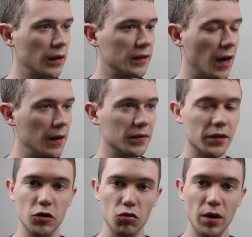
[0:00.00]
times the
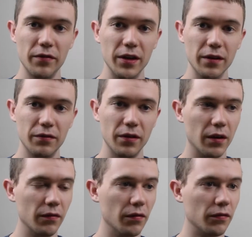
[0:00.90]
derivative
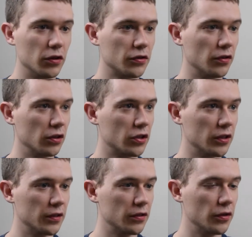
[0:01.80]
of the first
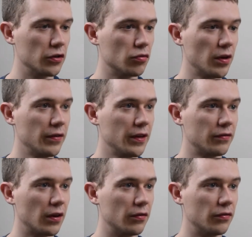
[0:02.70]
function. So the derivative
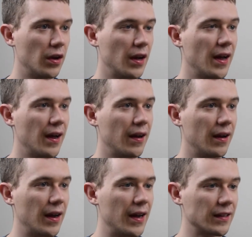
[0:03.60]
of
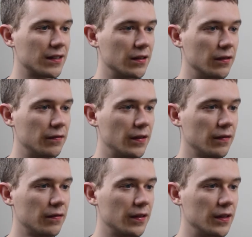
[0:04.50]
x to the
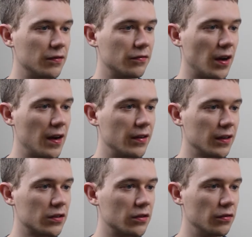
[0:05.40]
fifth is
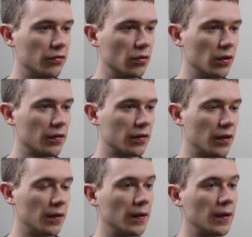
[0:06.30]
5x to the fourth.
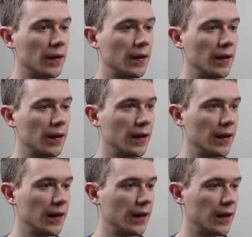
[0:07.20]

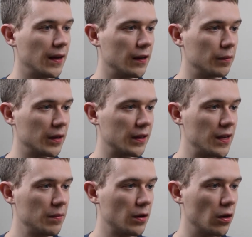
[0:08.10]
And I'm going to
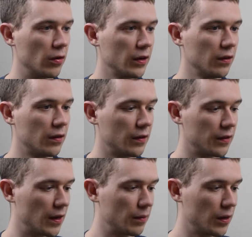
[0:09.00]
keep going.
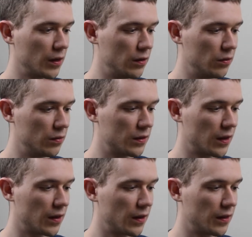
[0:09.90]
Then I'm going to use
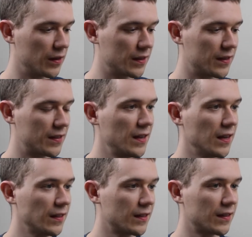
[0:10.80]
the
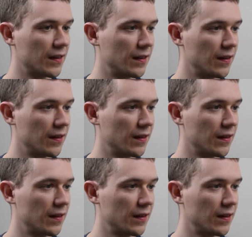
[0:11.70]
6